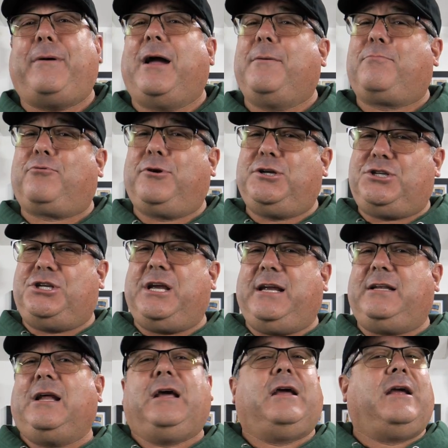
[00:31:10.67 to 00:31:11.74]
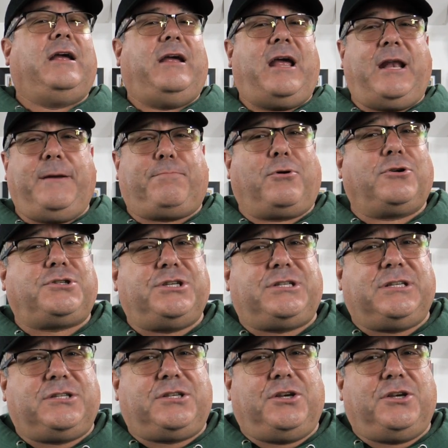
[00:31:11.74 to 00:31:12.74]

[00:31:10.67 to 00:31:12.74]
I appreciate any purchases